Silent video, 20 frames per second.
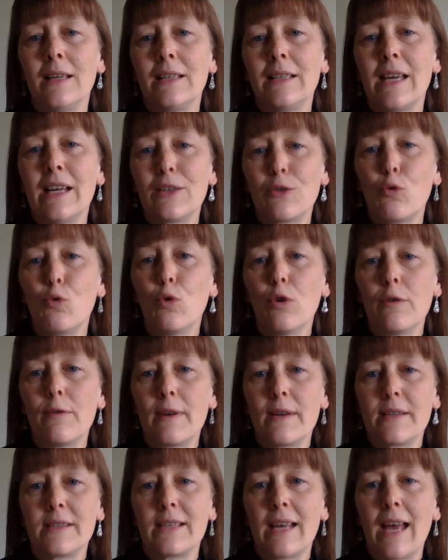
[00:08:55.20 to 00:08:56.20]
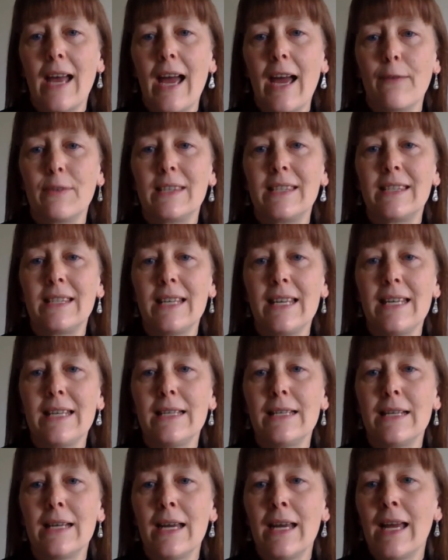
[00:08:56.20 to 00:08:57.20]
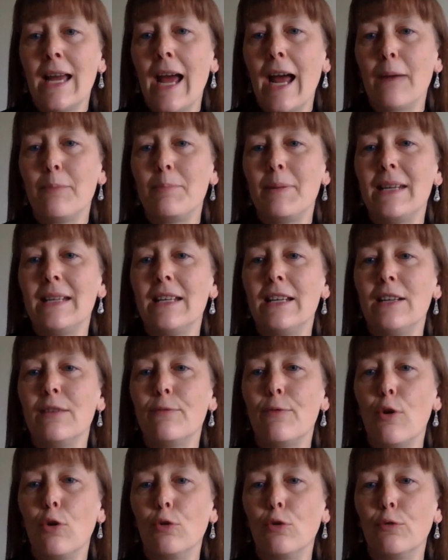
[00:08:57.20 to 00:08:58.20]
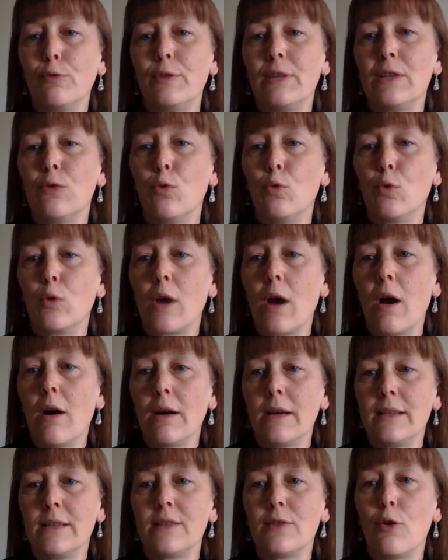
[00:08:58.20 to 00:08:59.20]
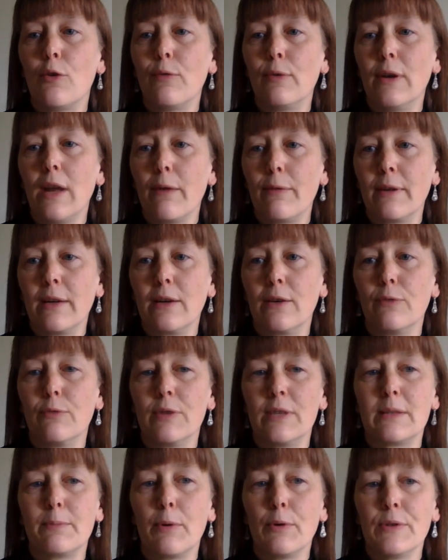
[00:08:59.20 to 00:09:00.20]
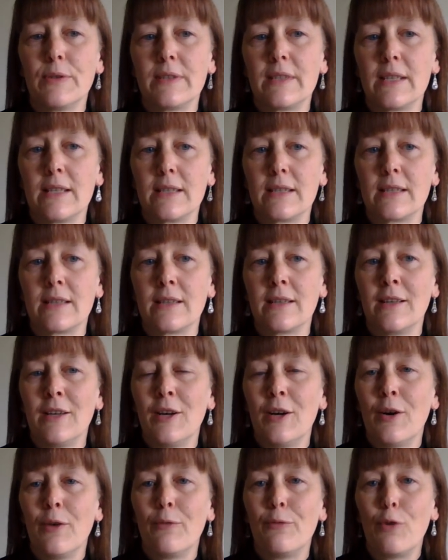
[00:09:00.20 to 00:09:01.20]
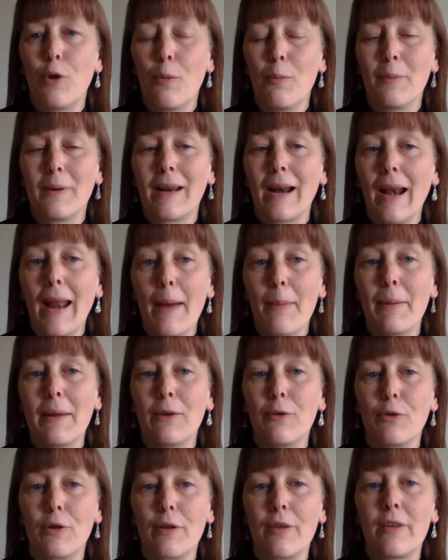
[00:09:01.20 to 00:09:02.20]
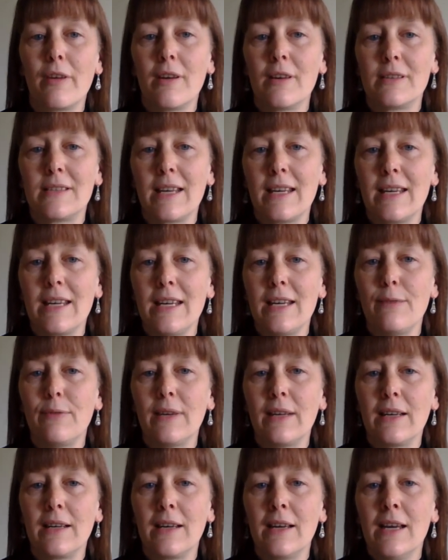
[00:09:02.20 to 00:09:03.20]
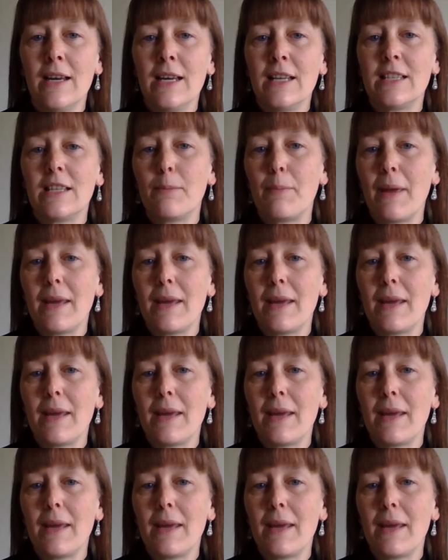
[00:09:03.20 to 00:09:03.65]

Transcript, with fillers: Yet all of us have seen and been involved in all kinds of loving responses, from clapping on a Thursday evening to